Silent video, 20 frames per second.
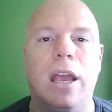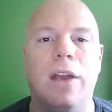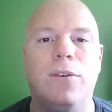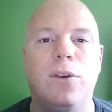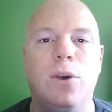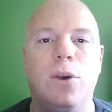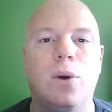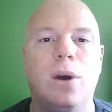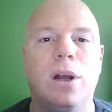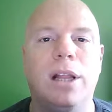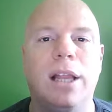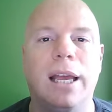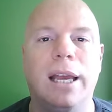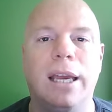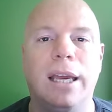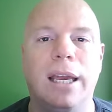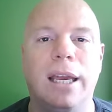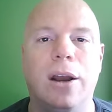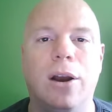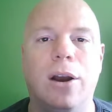if you click
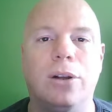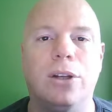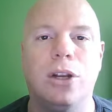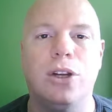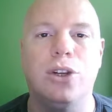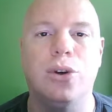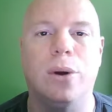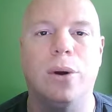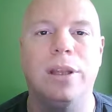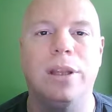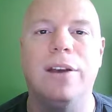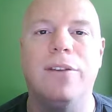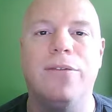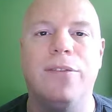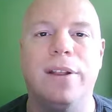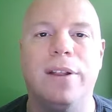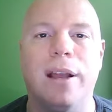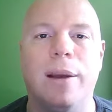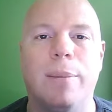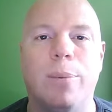here to join the
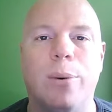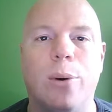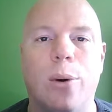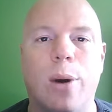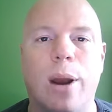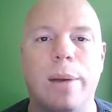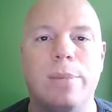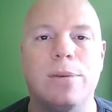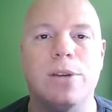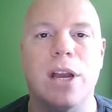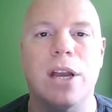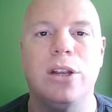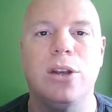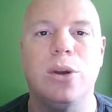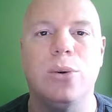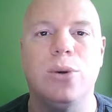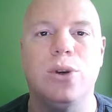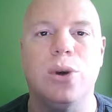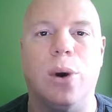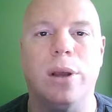affiliate programs and
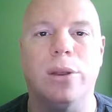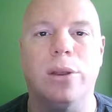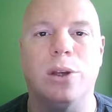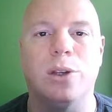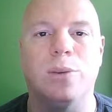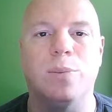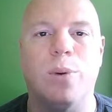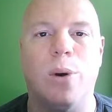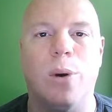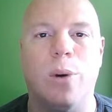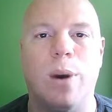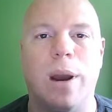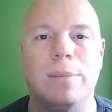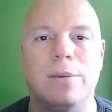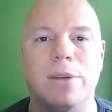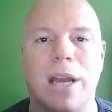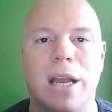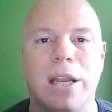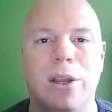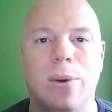you join those
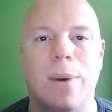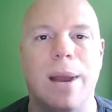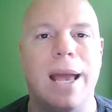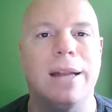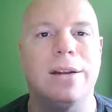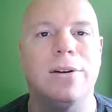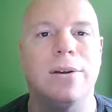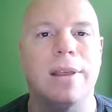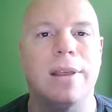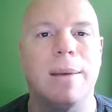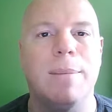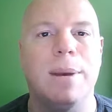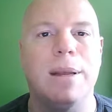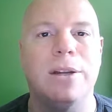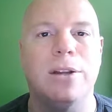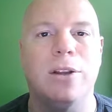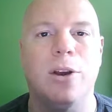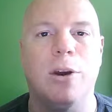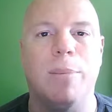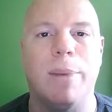programs and you enter them
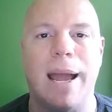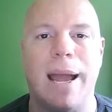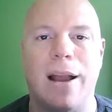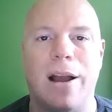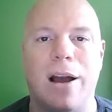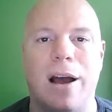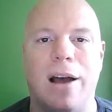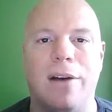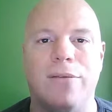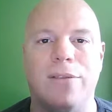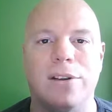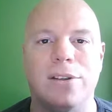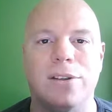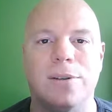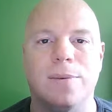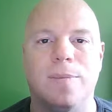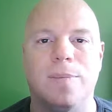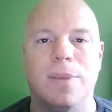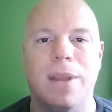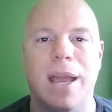into your back
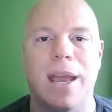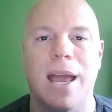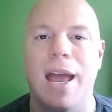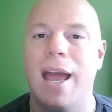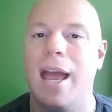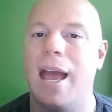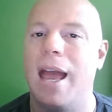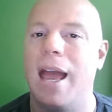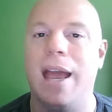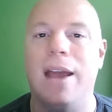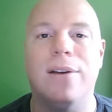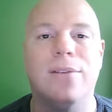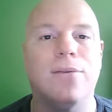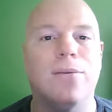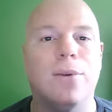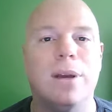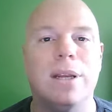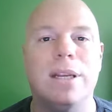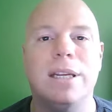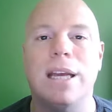office,
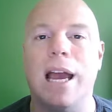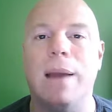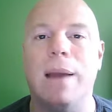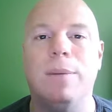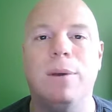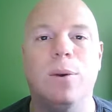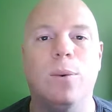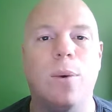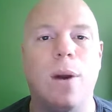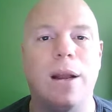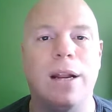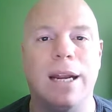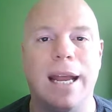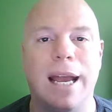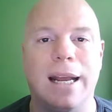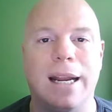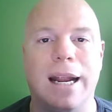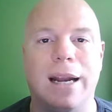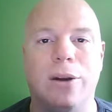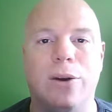every time you run an
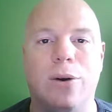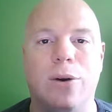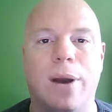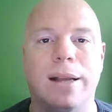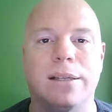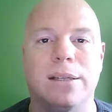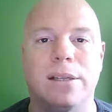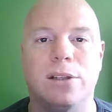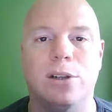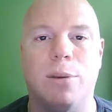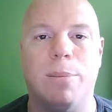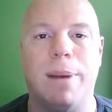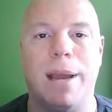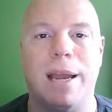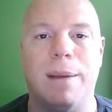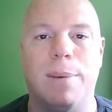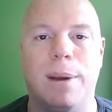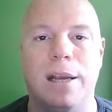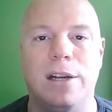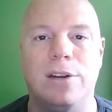ad on Craigslist or
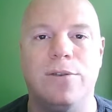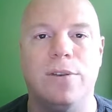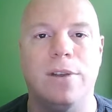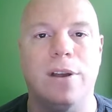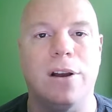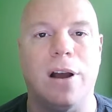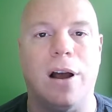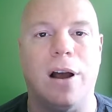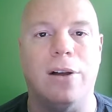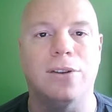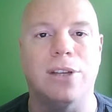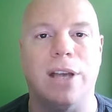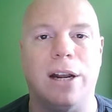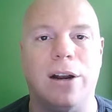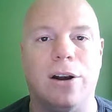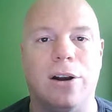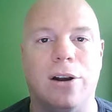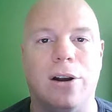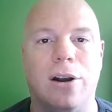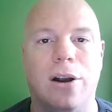Backpage for the call
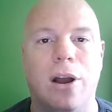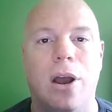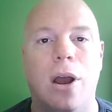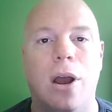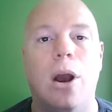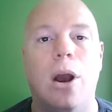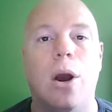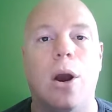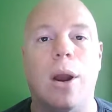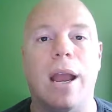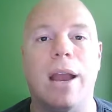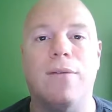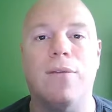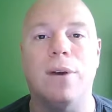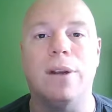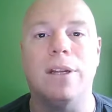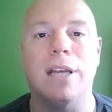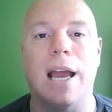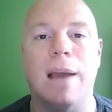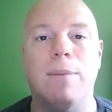center, or
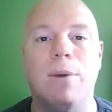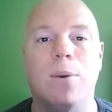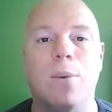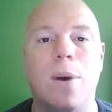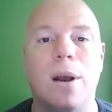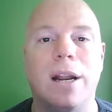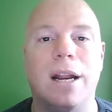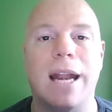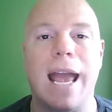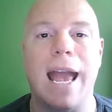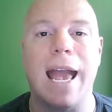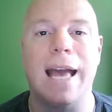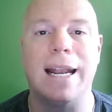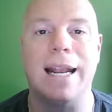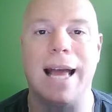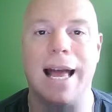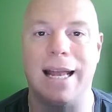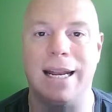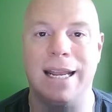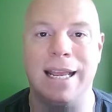every time you run an
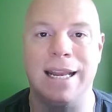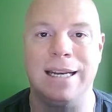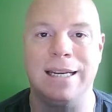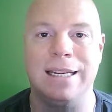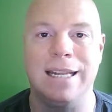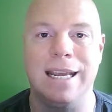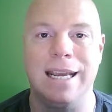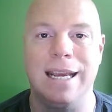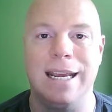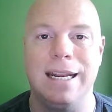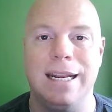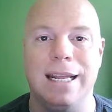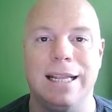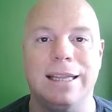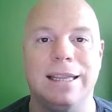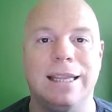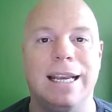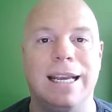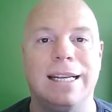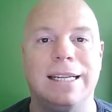ad on Indeed,
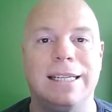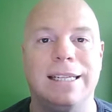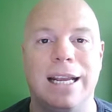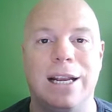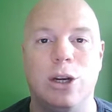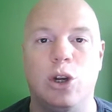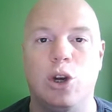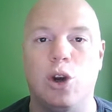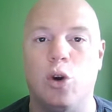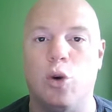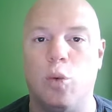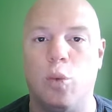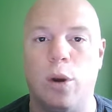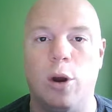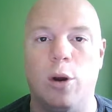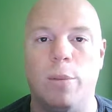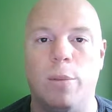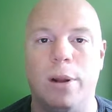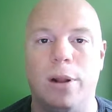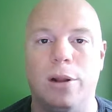LinkedIn,
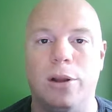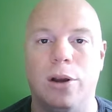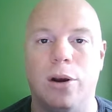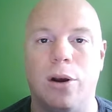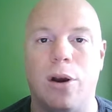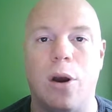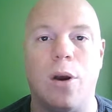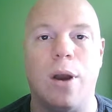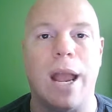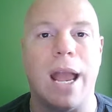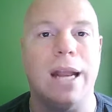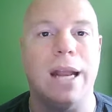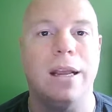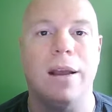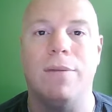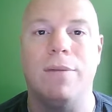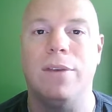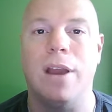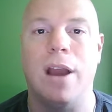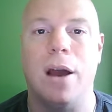Career Builder, or
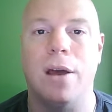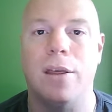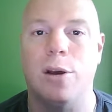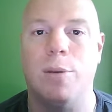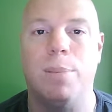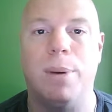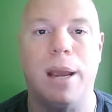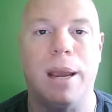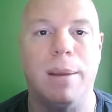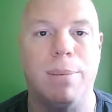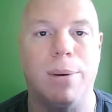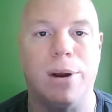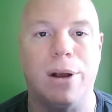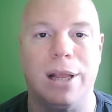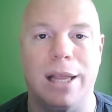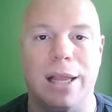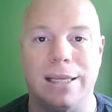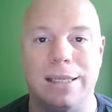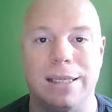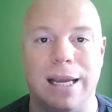any of the other
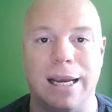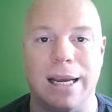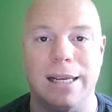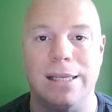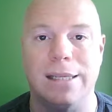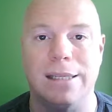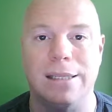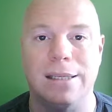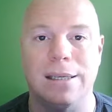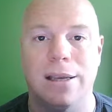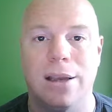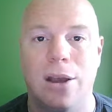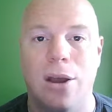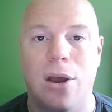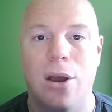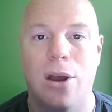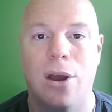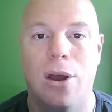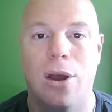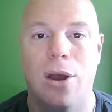pay-per-click sites,
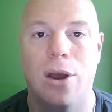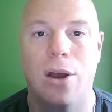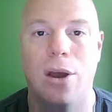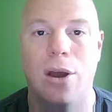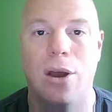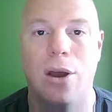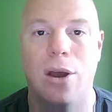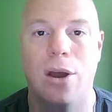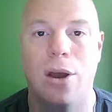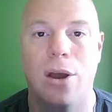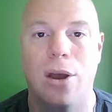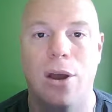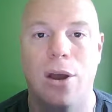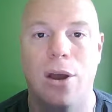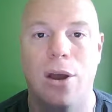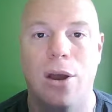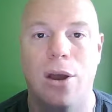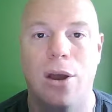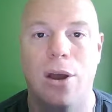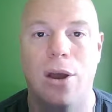or you
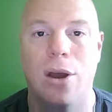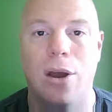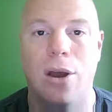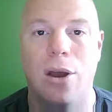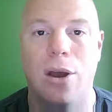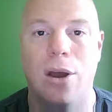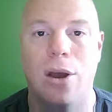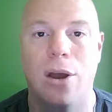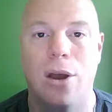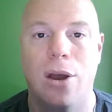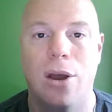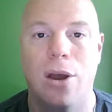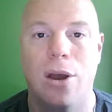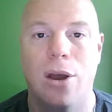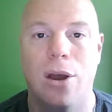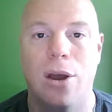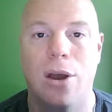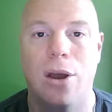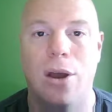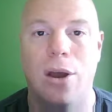use the Careers from Home
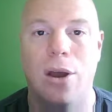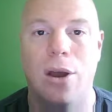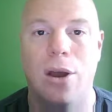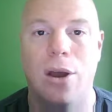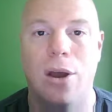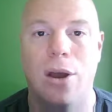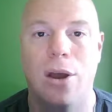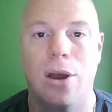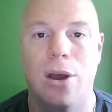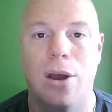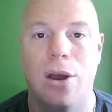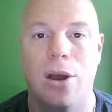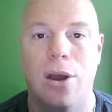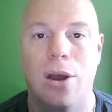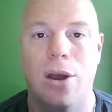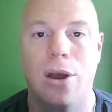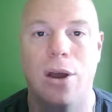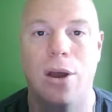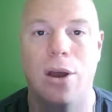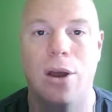site on Google,
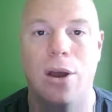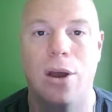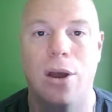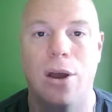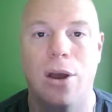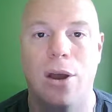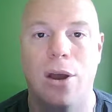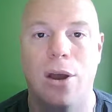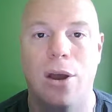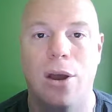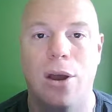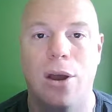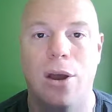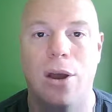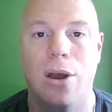Bing, and Yahoo,